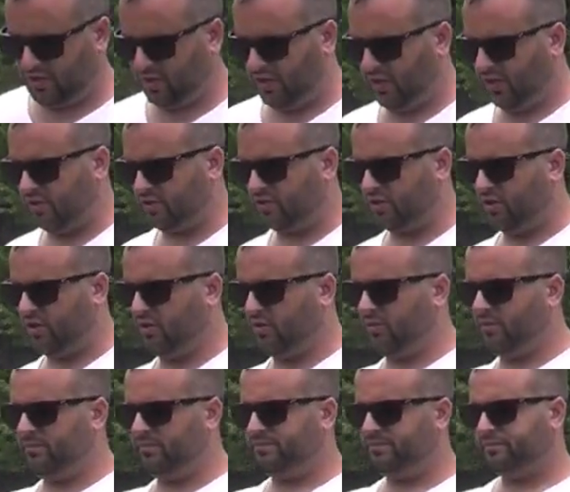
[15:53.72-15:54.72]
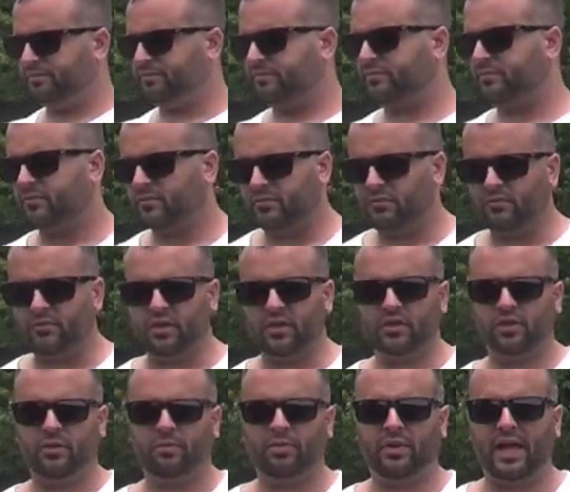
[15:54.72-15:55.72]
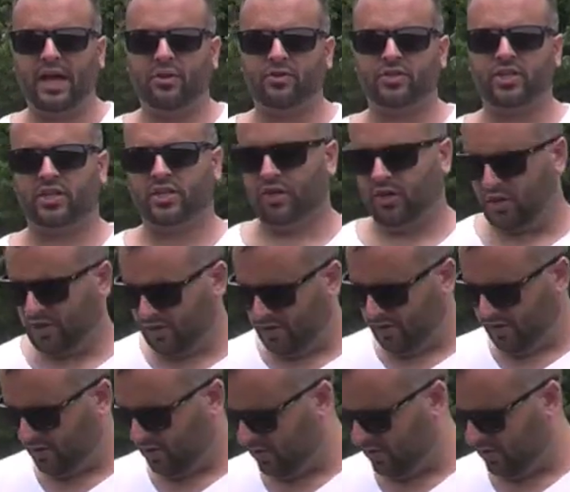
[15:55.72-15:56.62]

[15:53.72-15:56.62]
is tilled. So the plows are good,